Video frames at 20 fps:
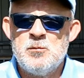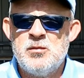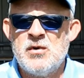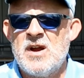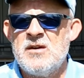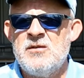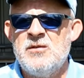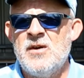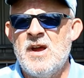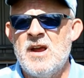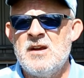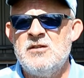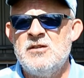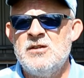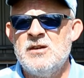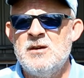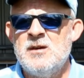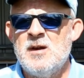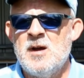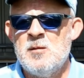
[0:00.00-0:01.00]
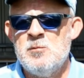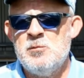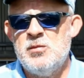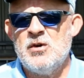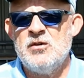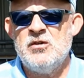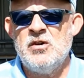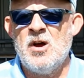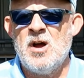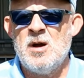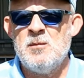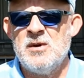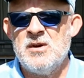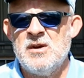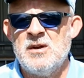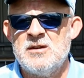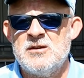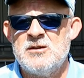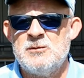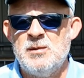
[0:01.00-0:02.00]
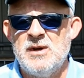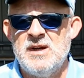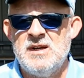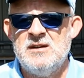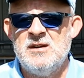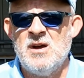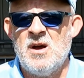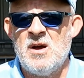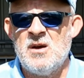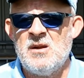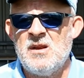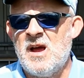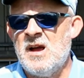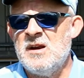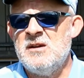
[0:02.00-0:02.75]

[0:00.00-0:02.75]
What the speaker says: Brad Faxon and Butch Harmon on speed dial.